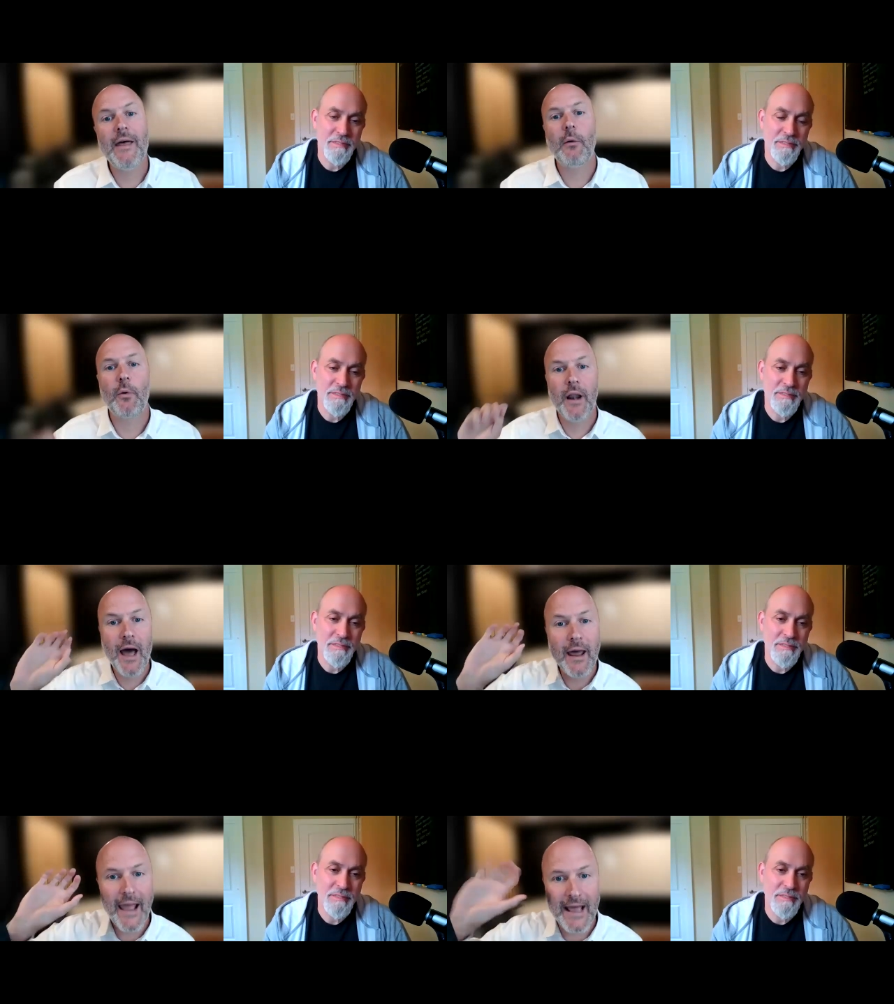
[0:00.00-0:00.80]
Speaker 1: that we're not
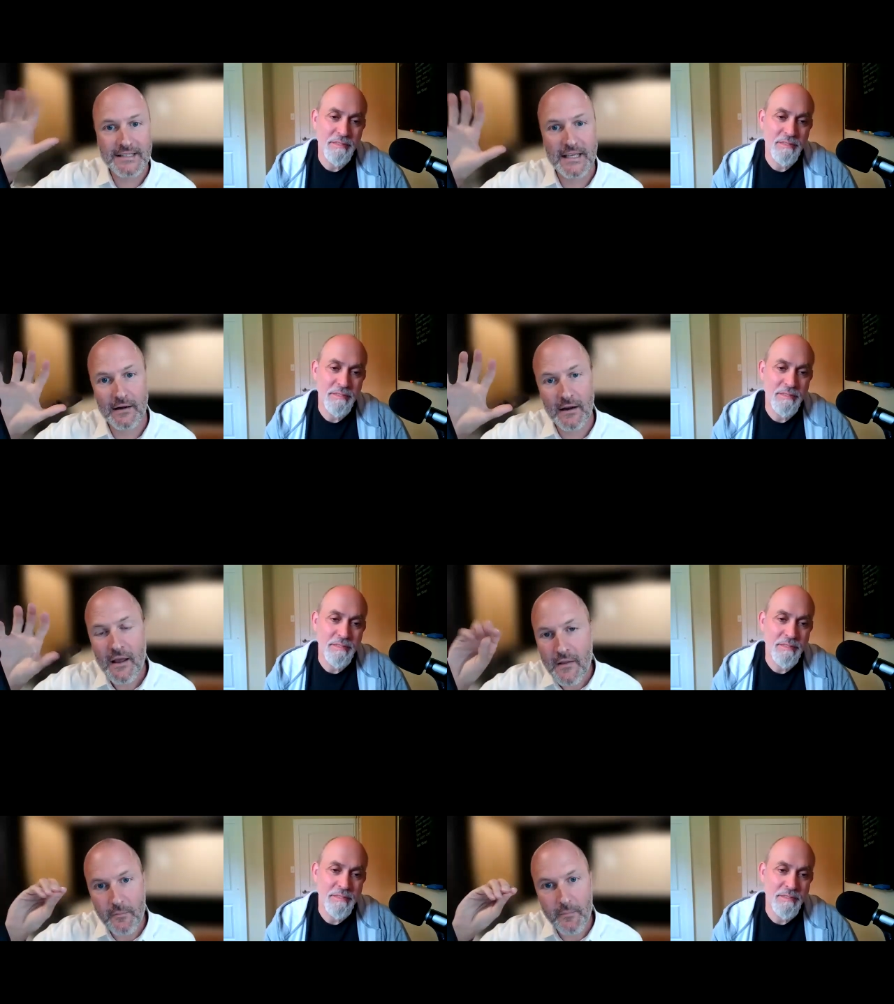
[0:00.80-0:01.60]
asking
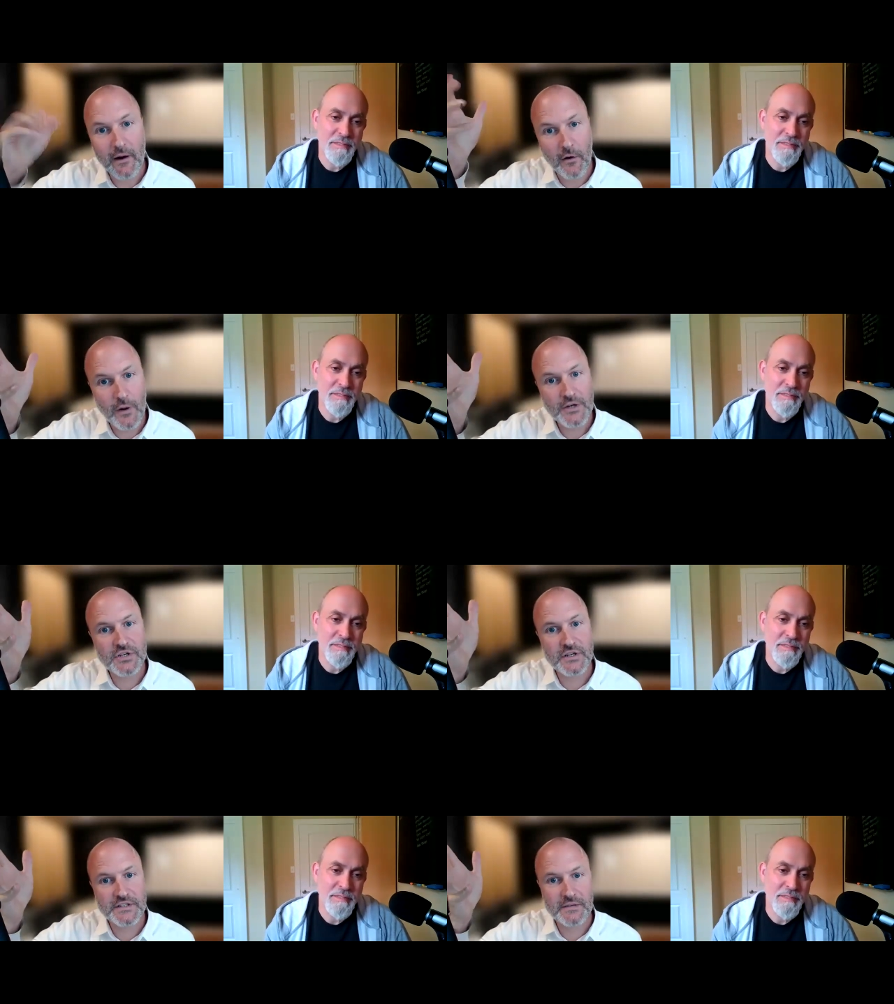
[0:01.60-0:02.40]
the bigger
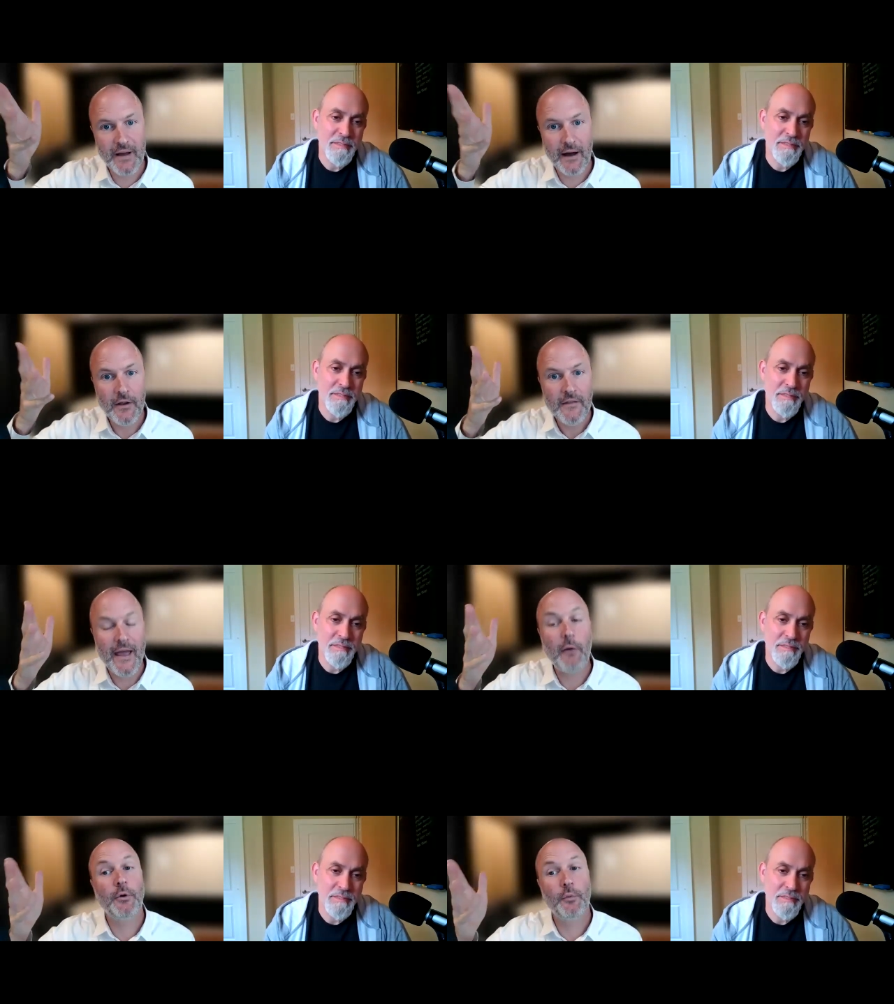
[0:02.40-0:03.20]
questions about that
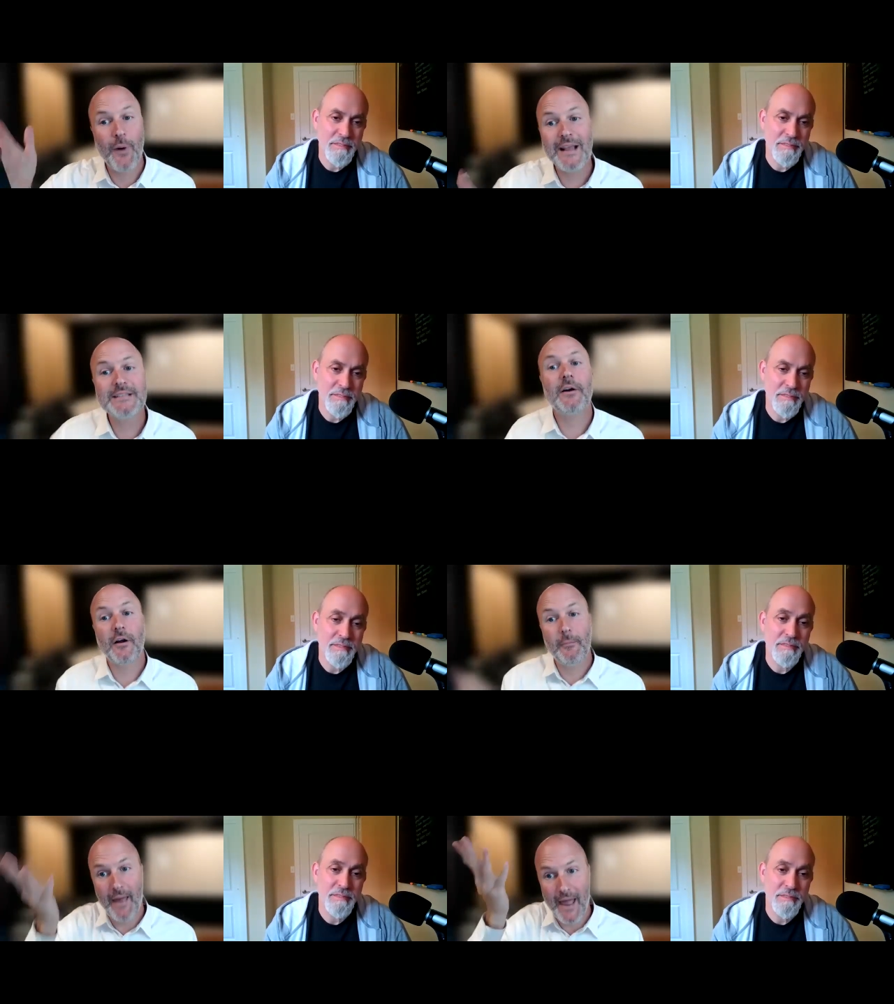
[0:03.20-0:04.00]
would raise our
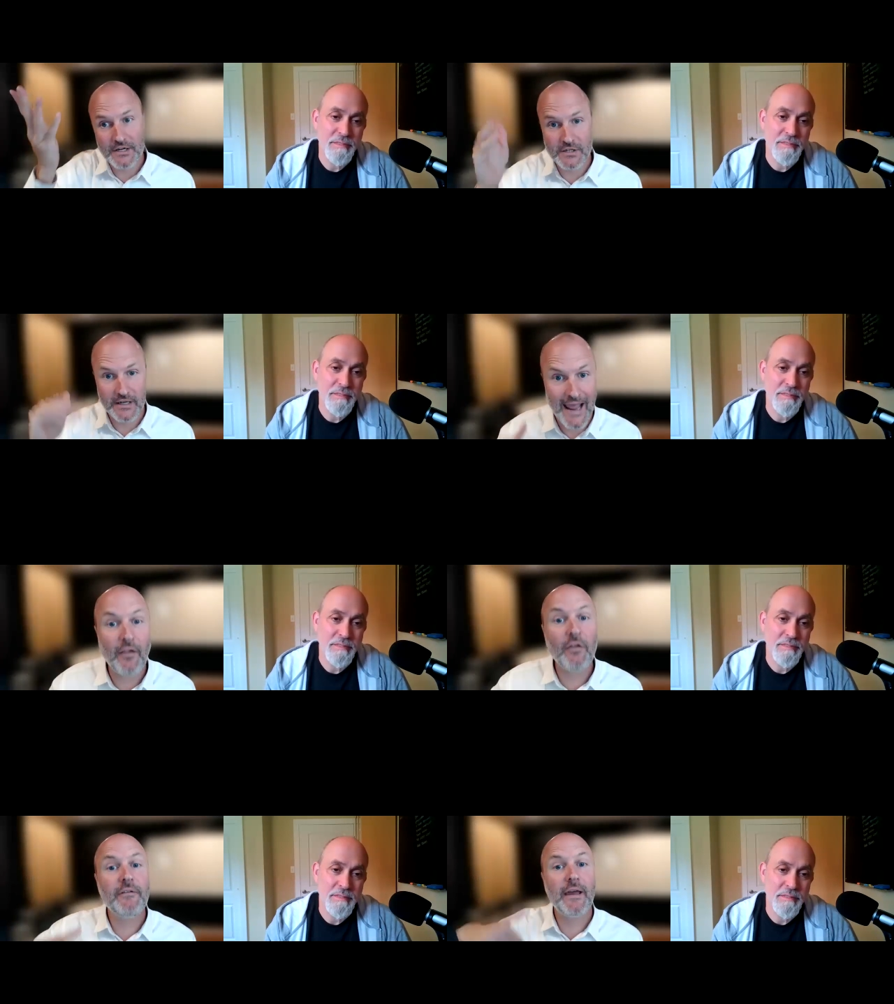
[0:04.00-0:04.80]
compassion and
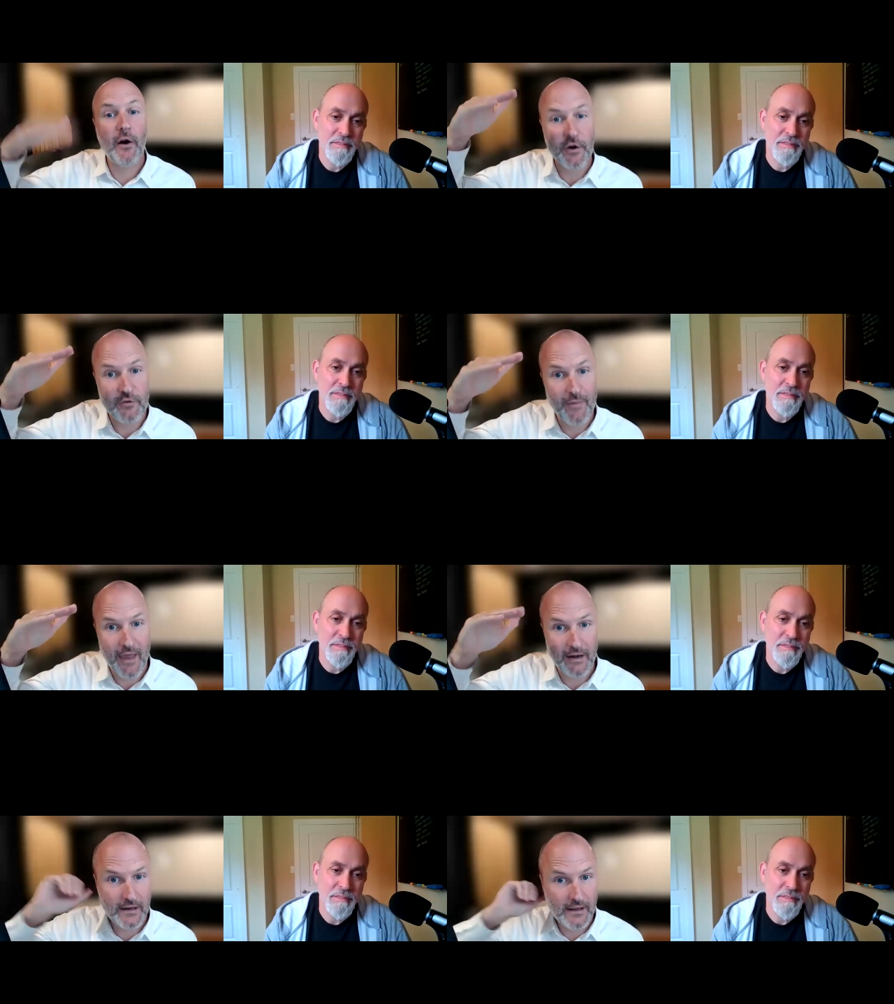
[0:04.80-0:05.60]
elevate our
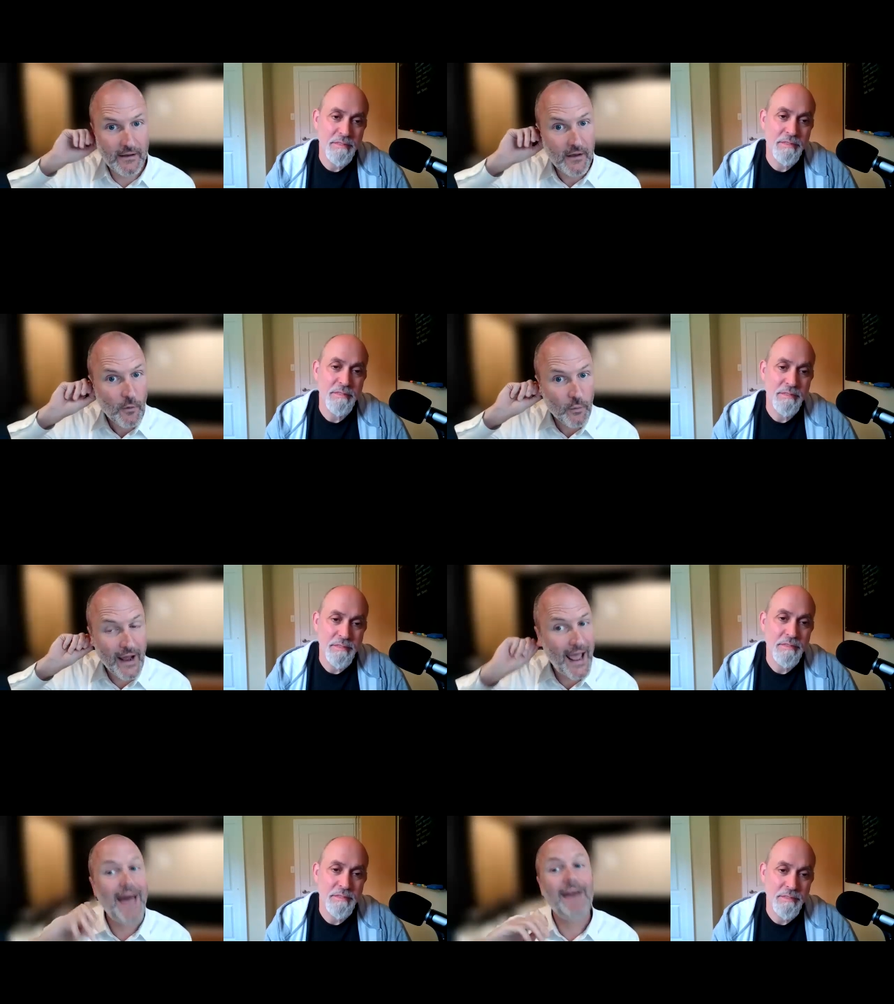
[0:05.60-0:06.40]
humanity. We're not
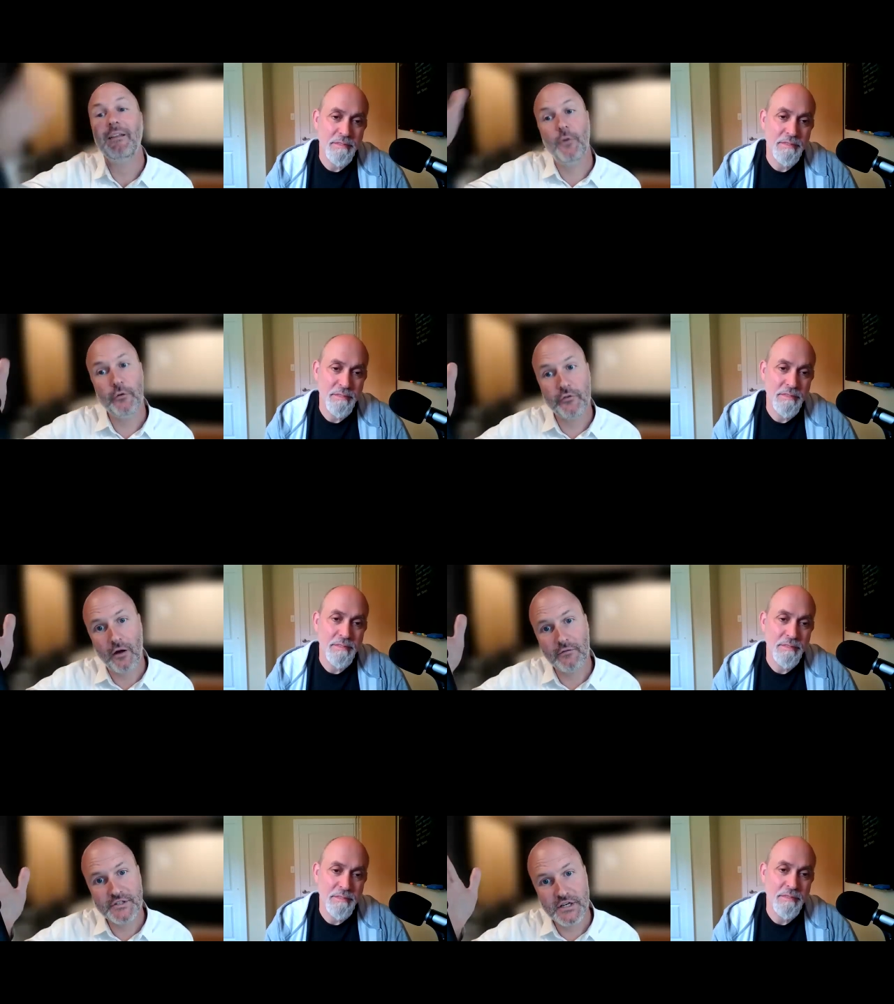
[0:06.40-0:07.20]
having those
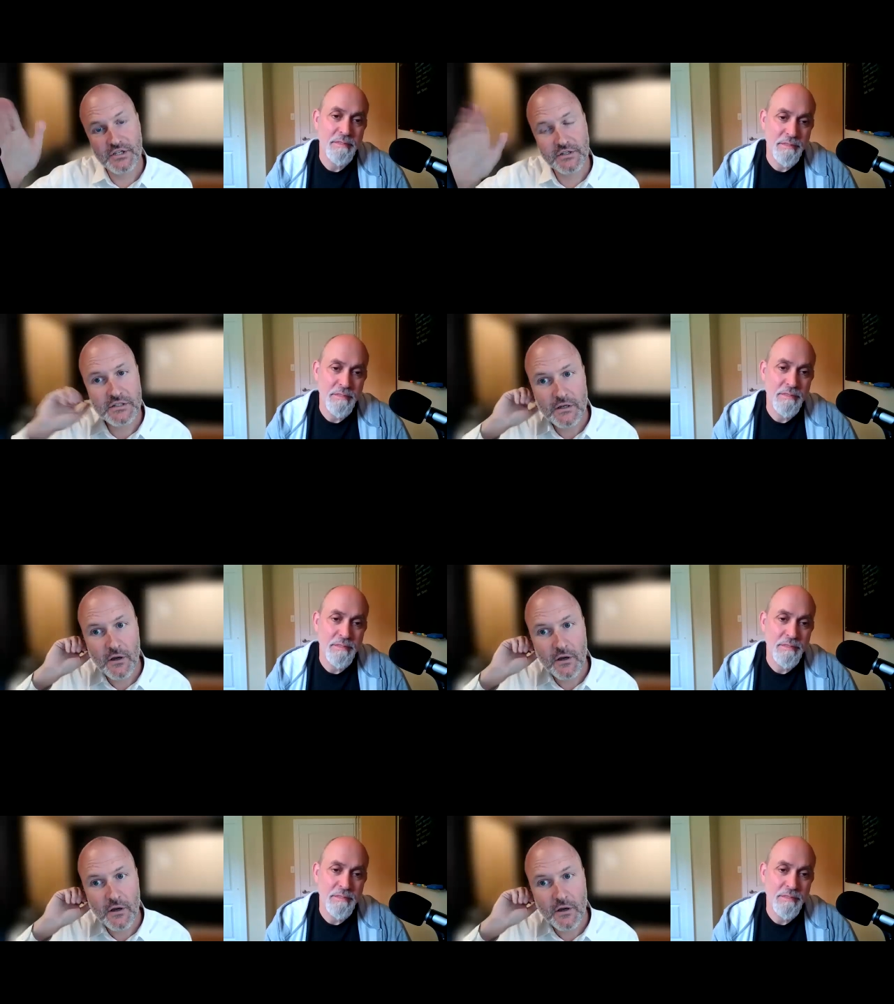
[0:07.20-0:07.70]
conversations.